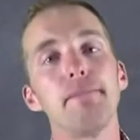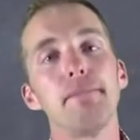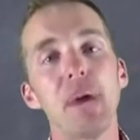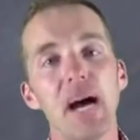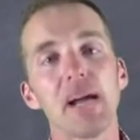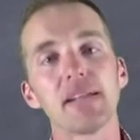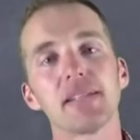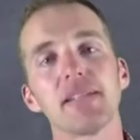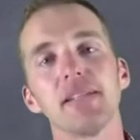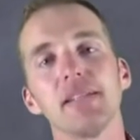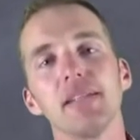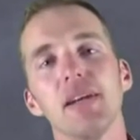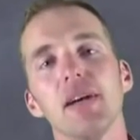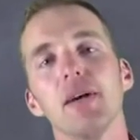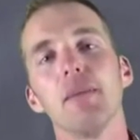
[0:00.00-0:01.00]
But
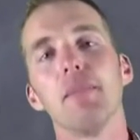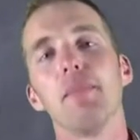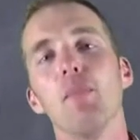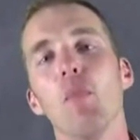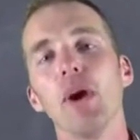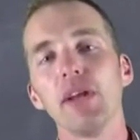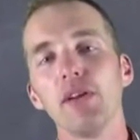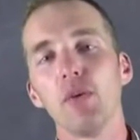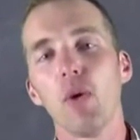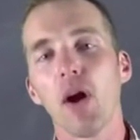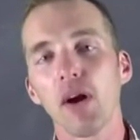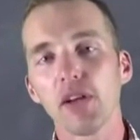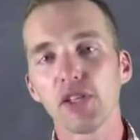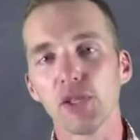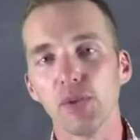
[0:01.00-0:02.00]
what you
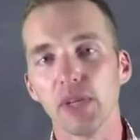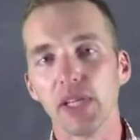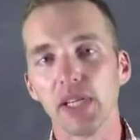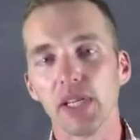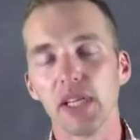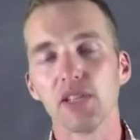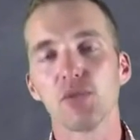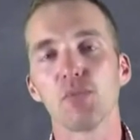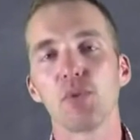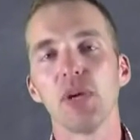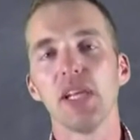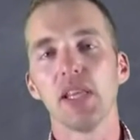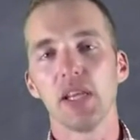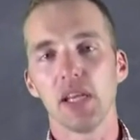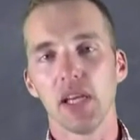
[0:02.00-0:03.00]
are doing is
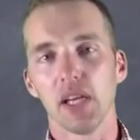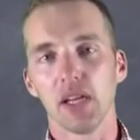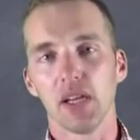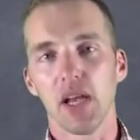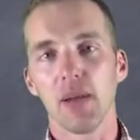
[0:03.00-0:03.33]
breathing in.